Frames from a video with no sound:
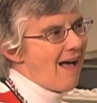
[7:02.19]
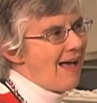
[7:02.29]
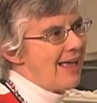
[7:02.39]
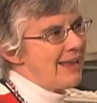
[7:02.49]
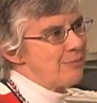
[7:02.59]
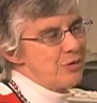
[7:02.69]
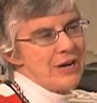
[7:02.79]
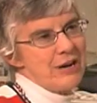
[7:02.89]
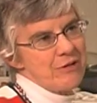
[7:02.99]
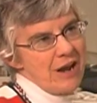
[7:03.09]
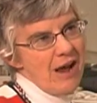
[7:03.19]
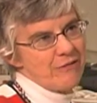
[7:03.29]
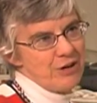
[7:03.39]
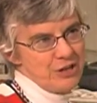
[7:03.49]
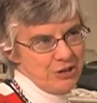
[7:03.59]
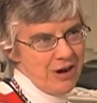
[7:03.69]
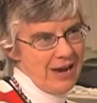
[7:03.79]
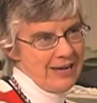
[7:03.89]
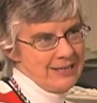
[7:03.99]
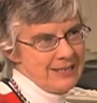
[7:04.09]
I am reading recovery
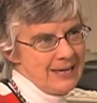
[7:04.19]
trained,